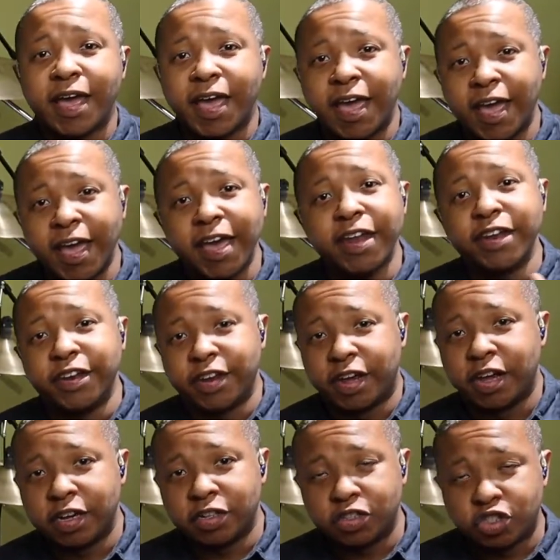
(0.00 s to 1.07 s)
and
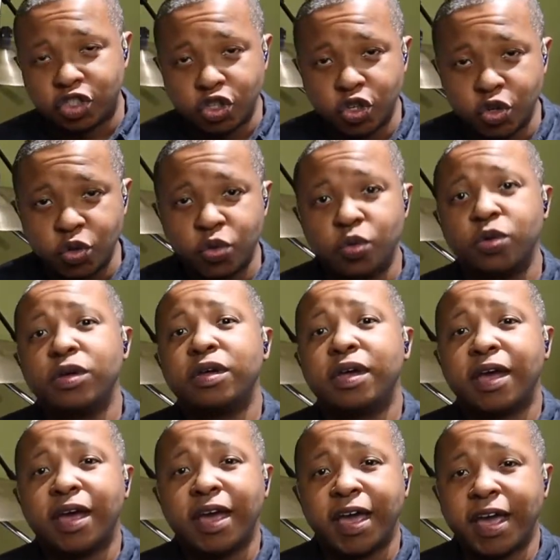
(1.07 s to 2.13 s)
2
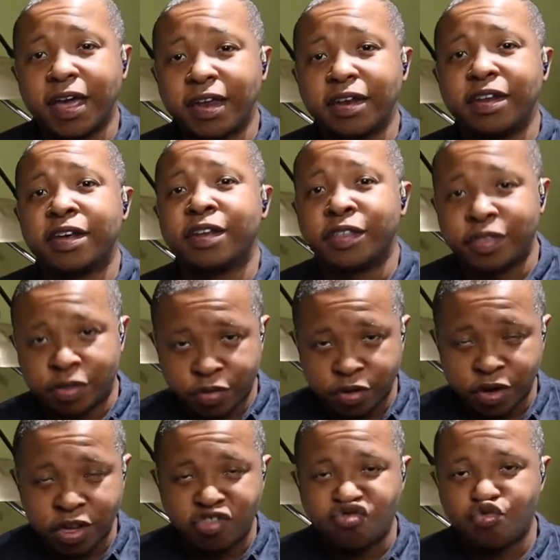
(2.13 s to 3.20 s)
and
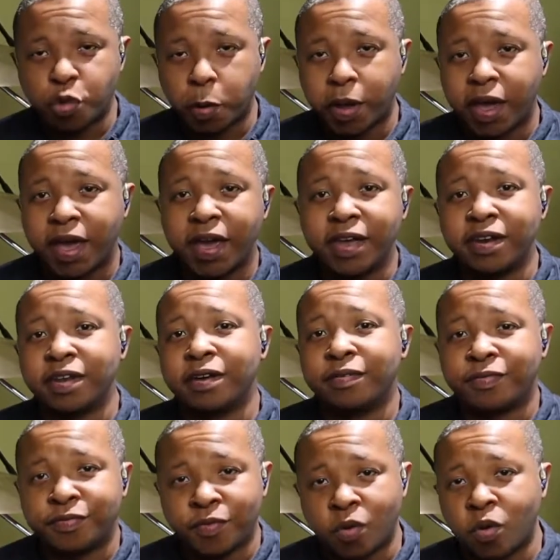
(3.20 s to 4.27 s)
3 and
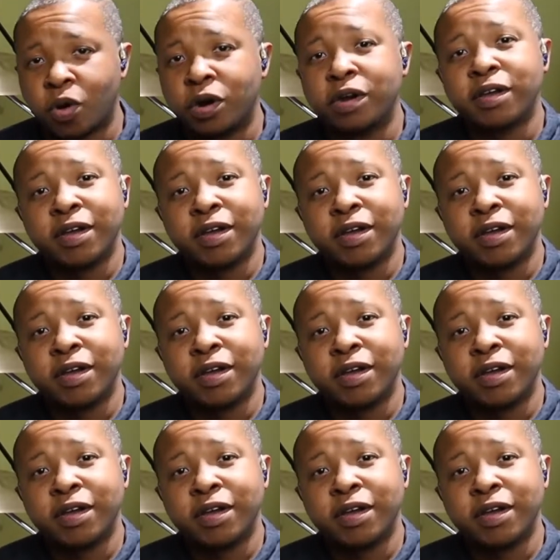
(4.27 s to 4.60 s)
4